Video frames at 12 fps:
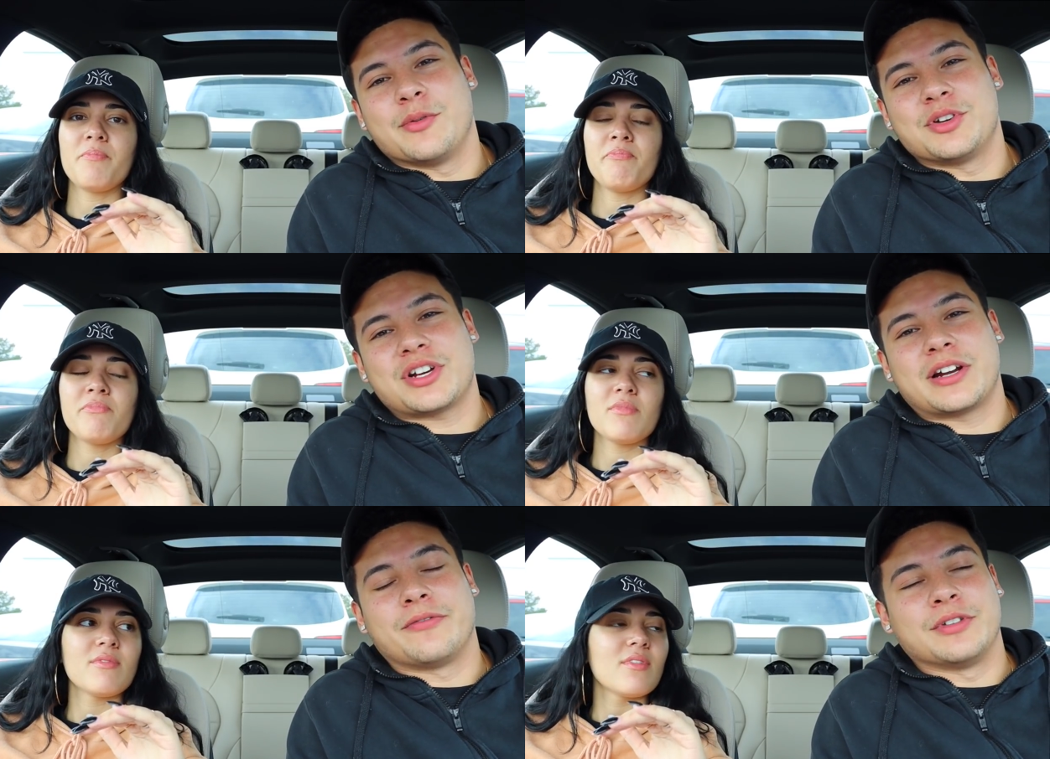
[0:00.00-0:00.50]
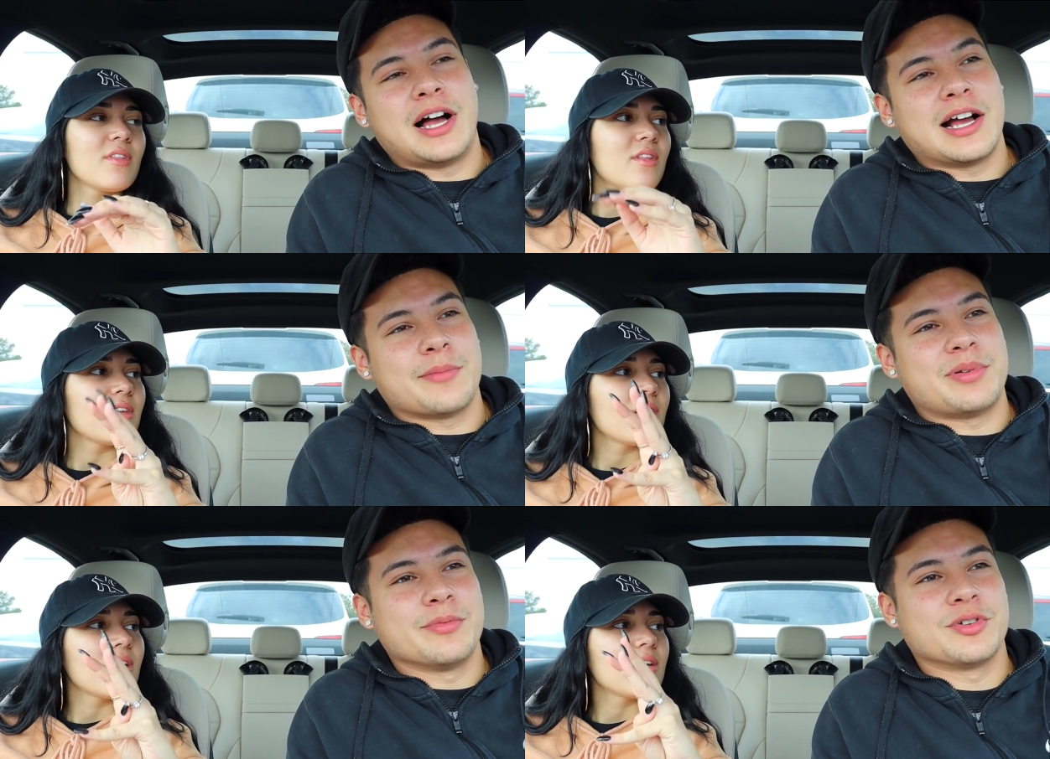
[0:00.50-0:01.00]
Speaker 1: we try to
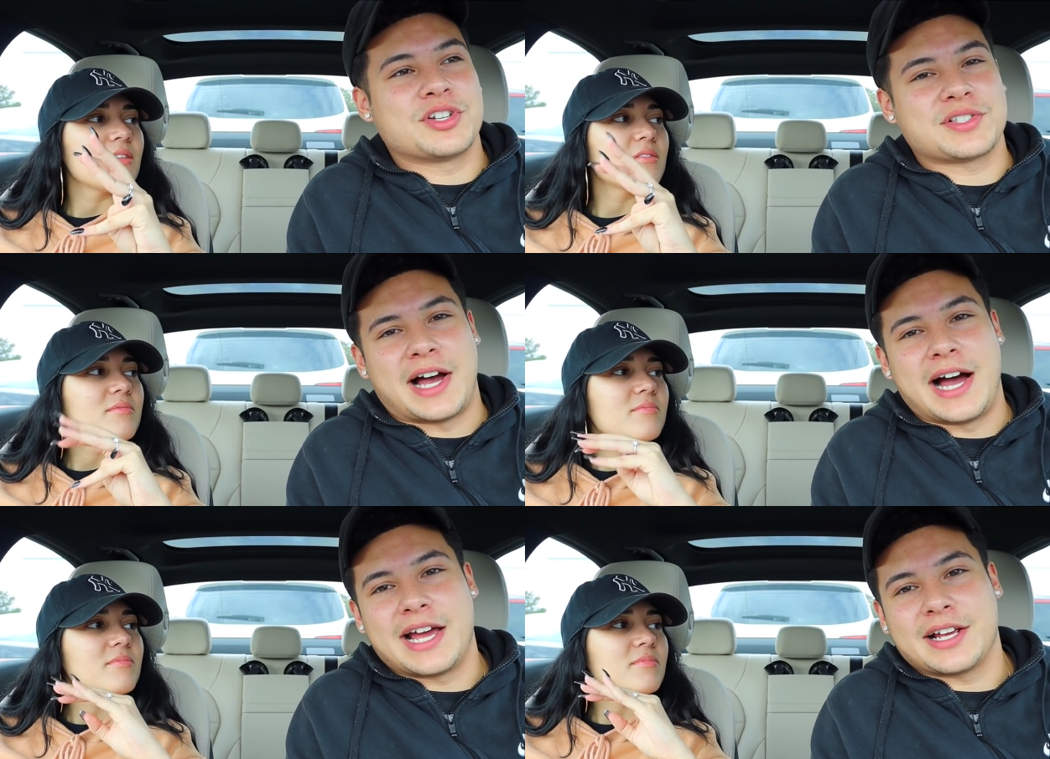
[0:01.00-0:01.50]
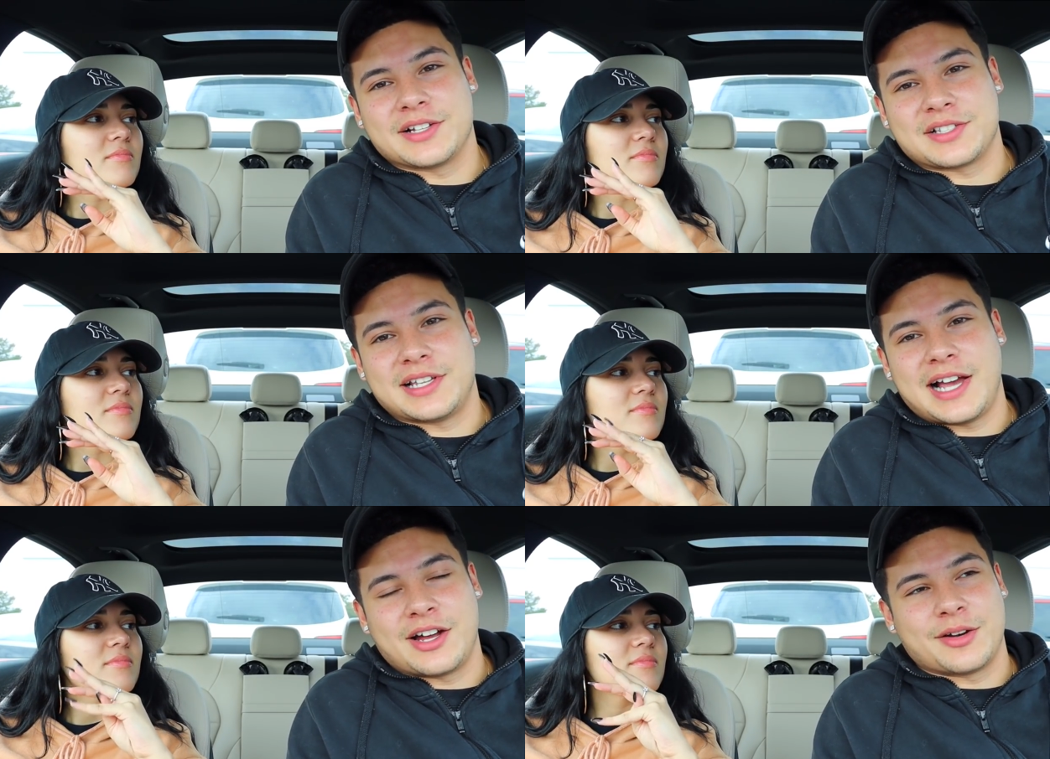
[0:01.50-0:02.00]
vlog and people are just eyeing
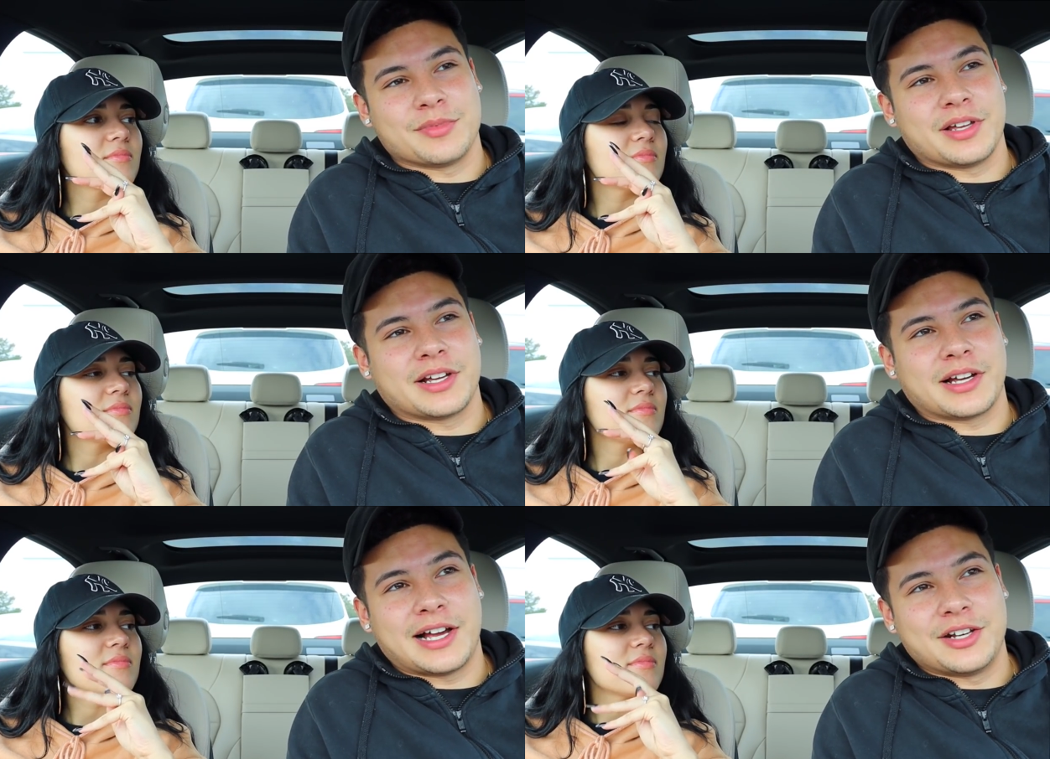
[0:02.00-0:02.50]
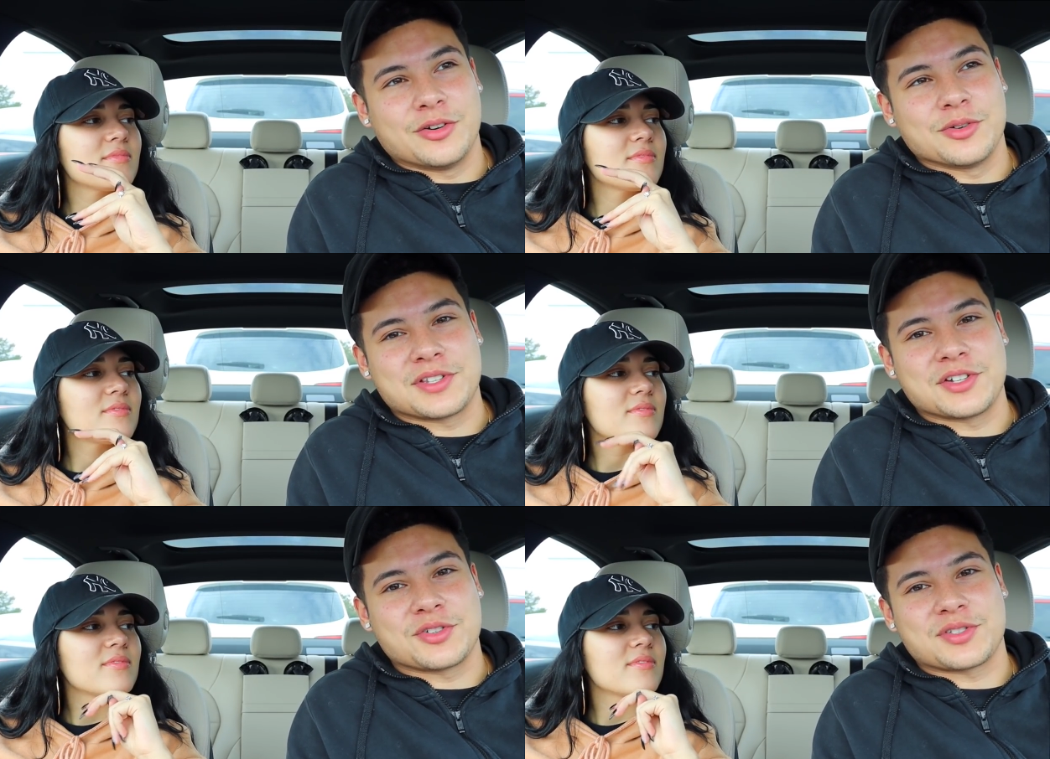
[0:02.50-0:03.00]
us down. I'm like, I
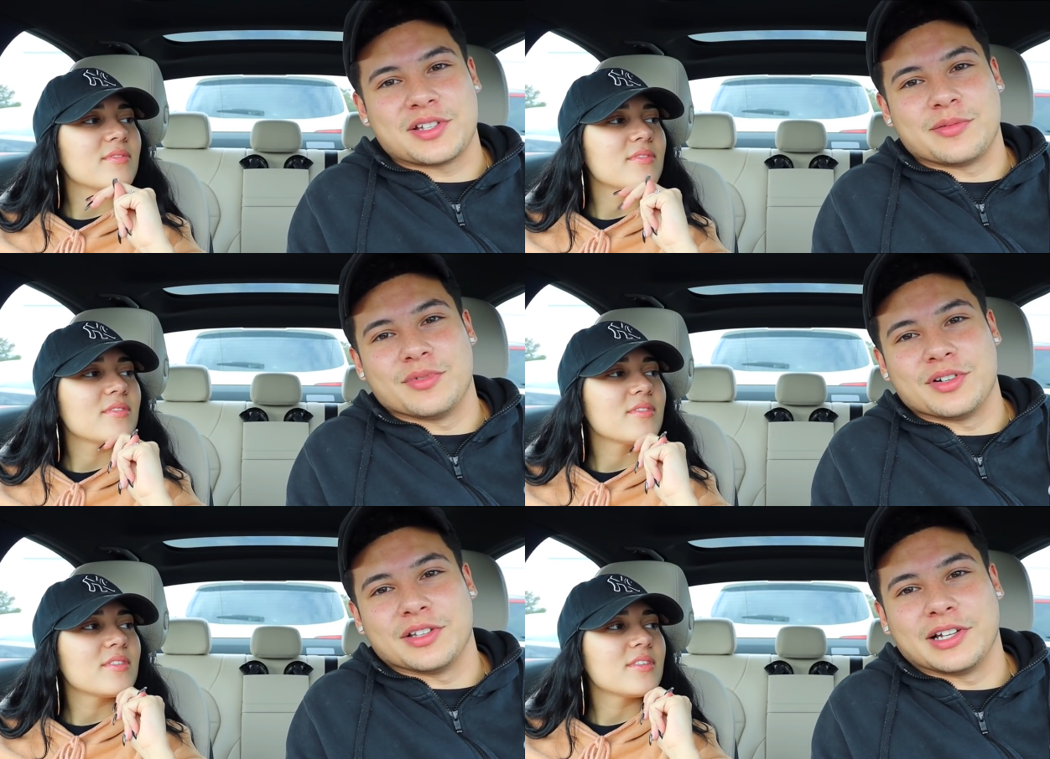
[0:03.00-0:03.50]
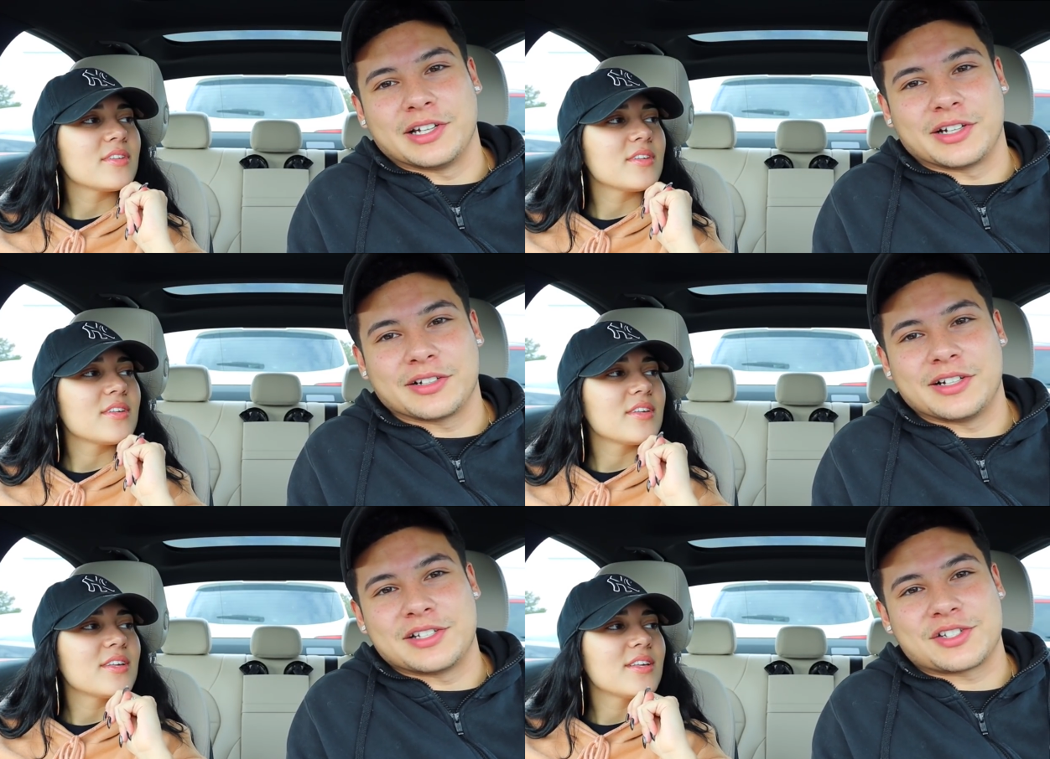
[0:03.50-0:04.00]
know it's interesting, but
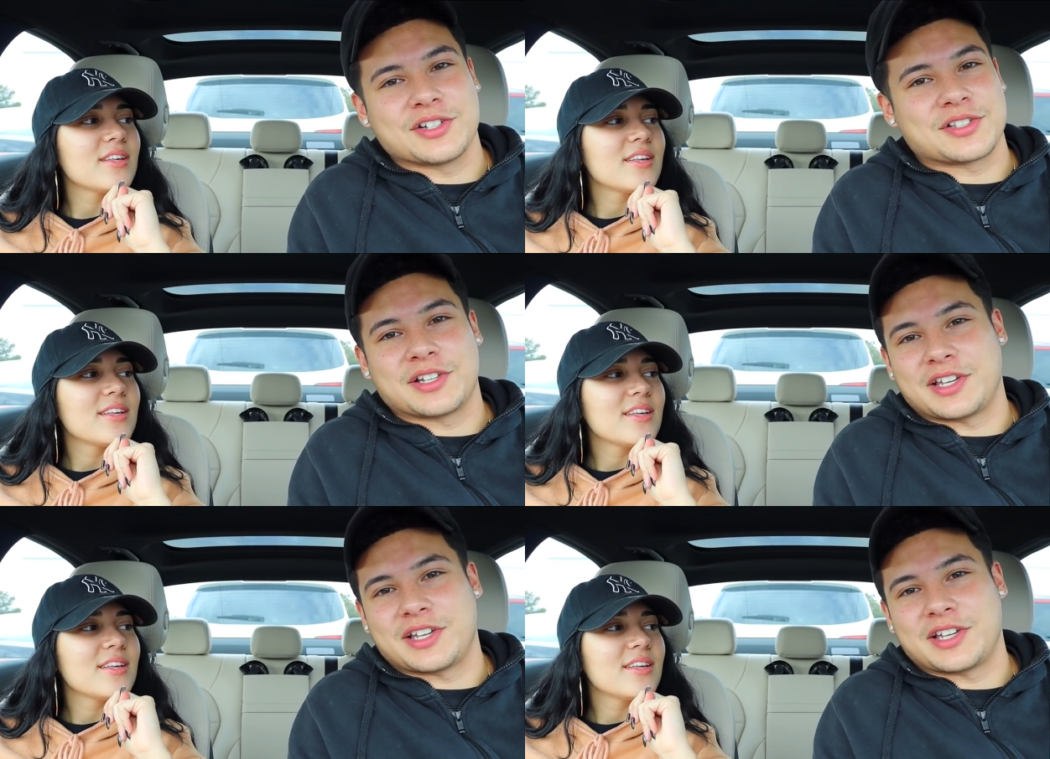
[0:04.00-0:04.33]
like it's just the